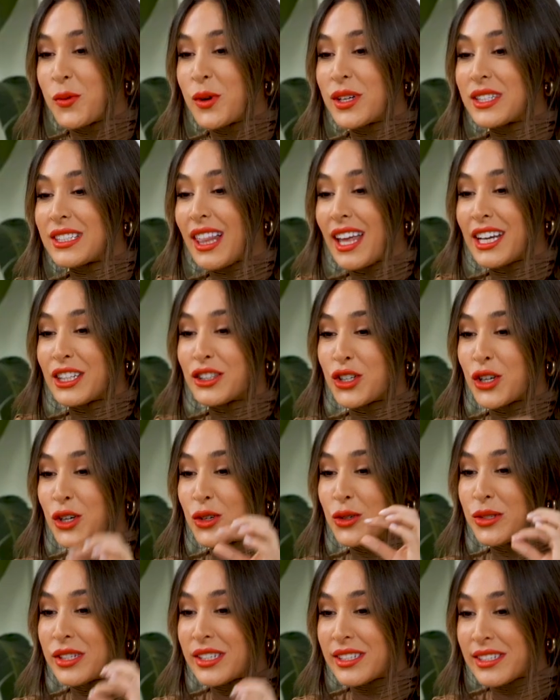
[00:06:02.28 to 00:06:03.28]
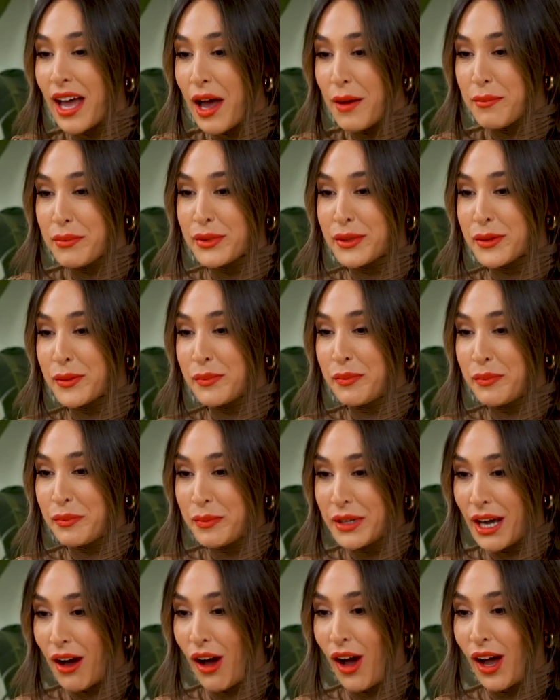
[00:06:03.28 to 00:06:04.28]
it was like 2 steps
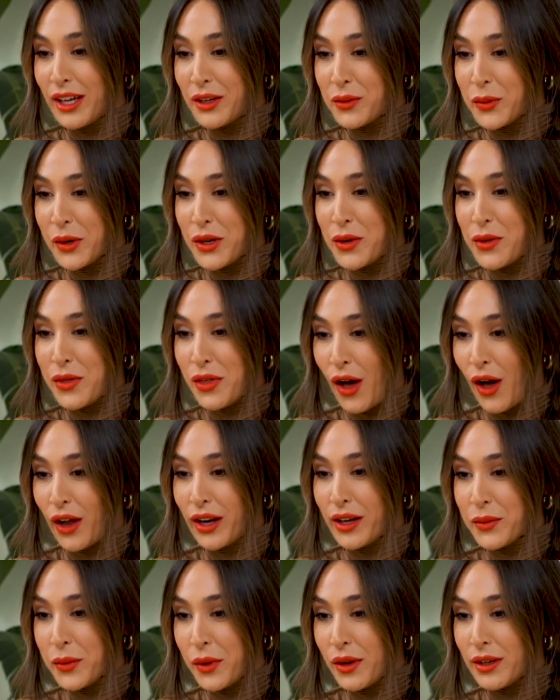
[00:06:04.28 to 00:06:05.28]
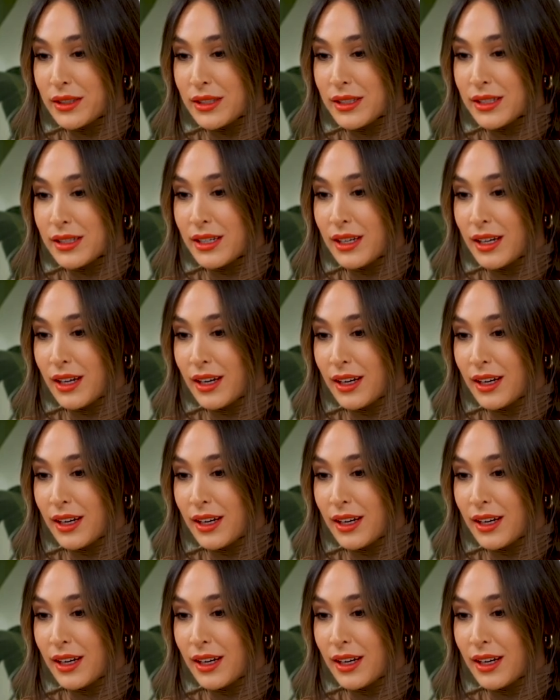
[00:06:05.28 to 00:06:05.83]
behind what you thought it was.